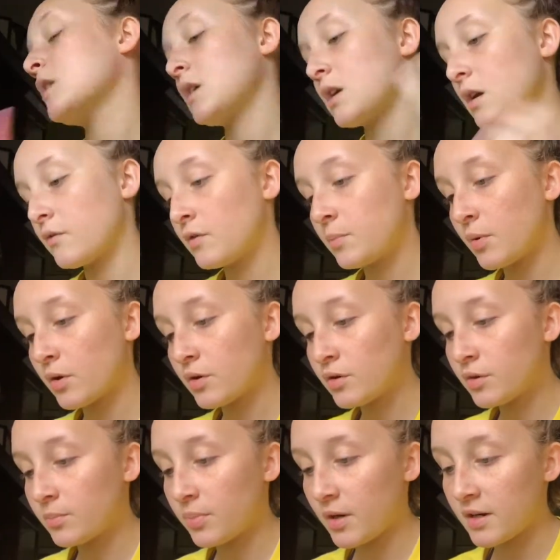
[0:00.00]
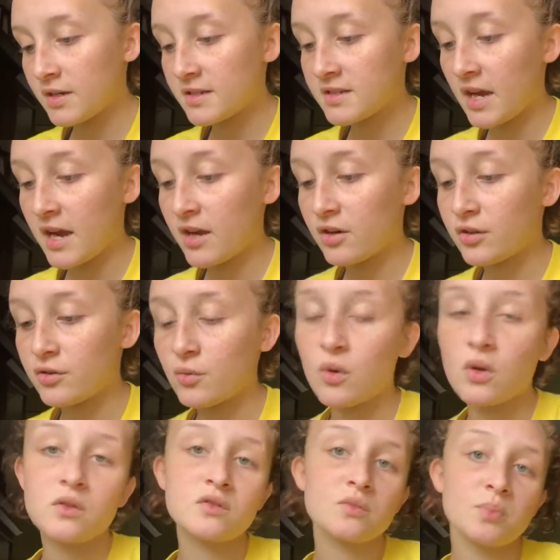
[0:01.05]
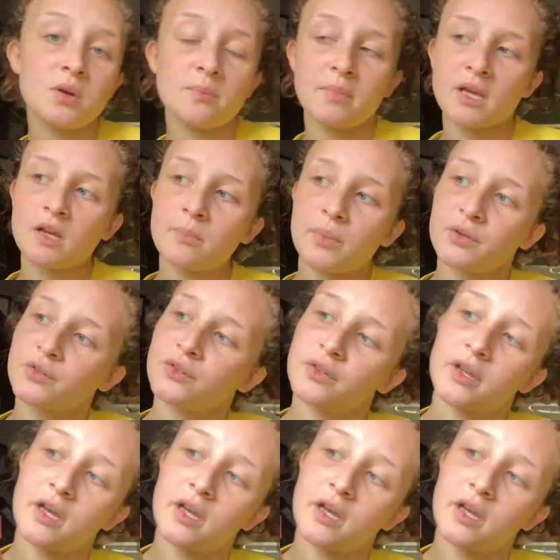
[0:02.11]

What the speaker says: Like every part of your body is hair, and you also put makeup on your